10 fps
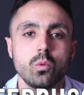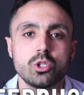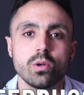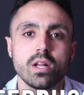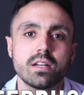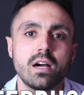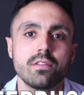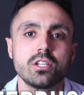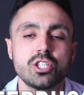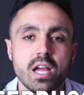which will
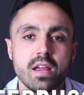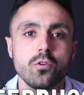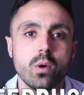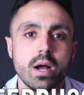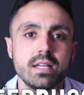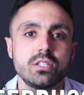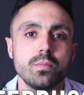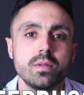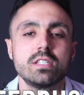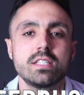uncover the shameful ways
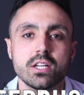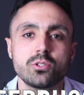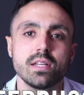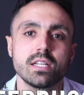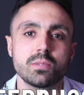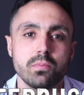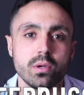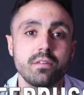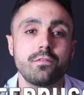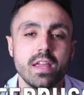humans sexually
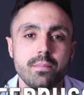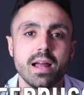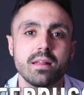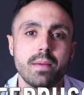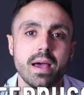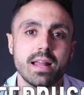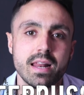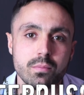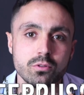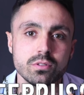exploit female and male
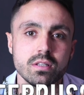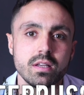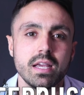animals